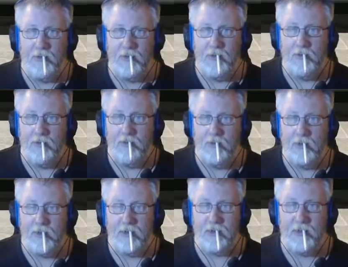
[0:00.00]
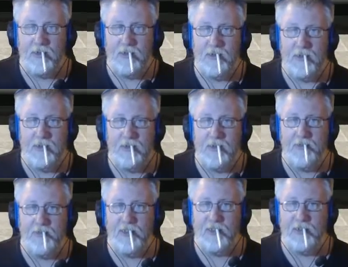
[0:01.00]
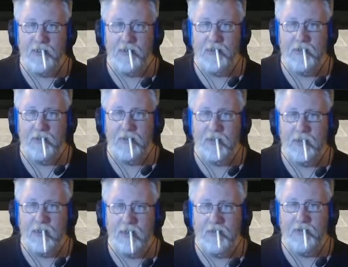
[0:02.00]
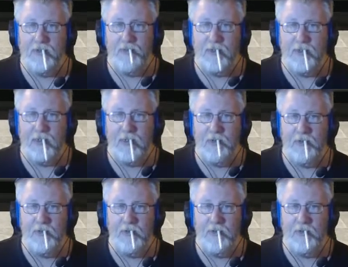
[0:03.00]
Oh, that's a miss. A chance for Albinario